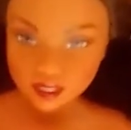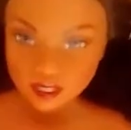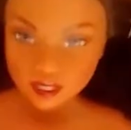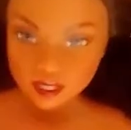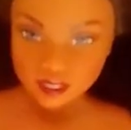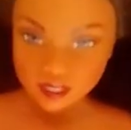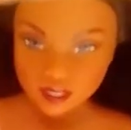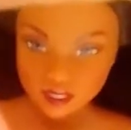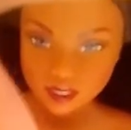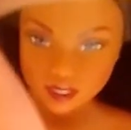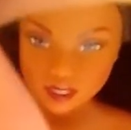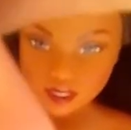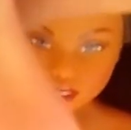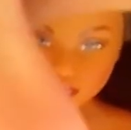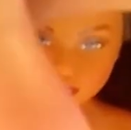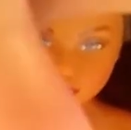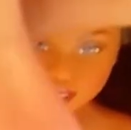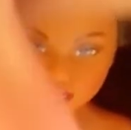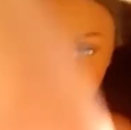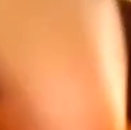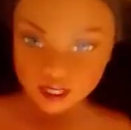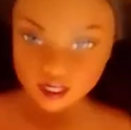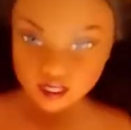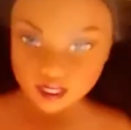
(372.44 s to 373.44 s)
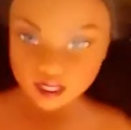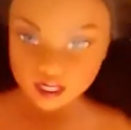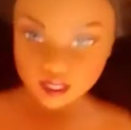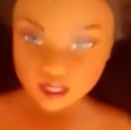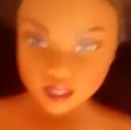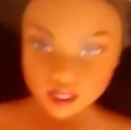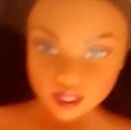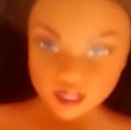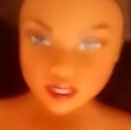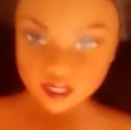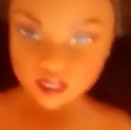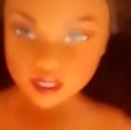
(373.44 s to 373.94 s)
Do not
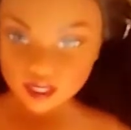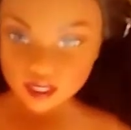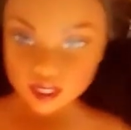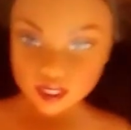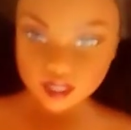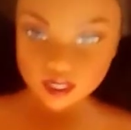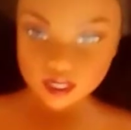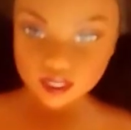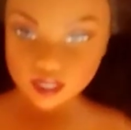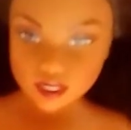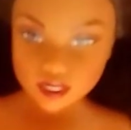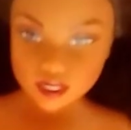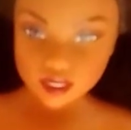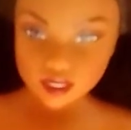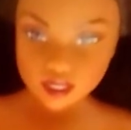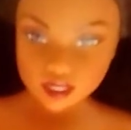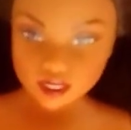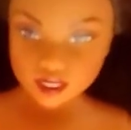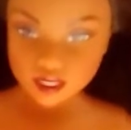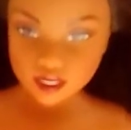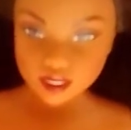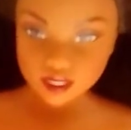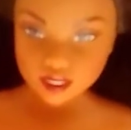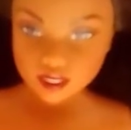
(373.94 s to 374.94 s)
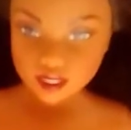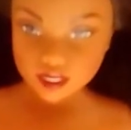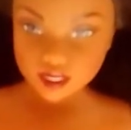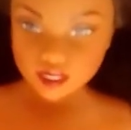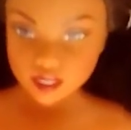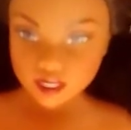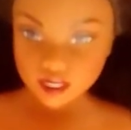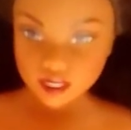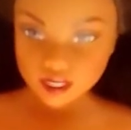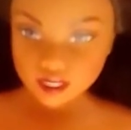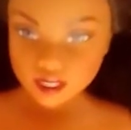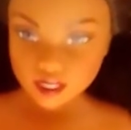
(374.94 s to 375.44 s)
dislike or post any
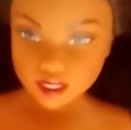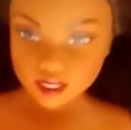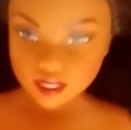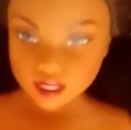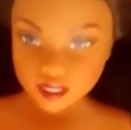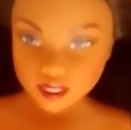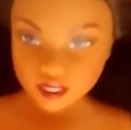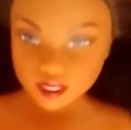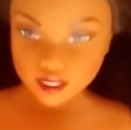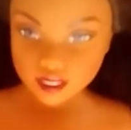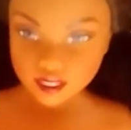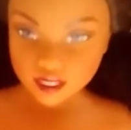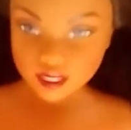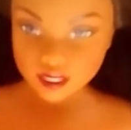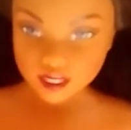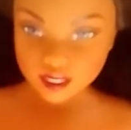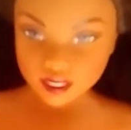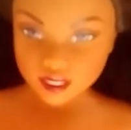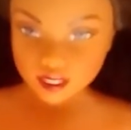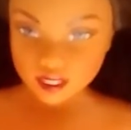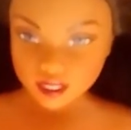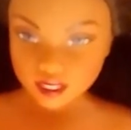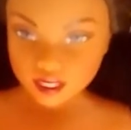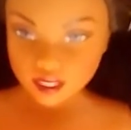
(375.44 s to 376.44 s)
mean comments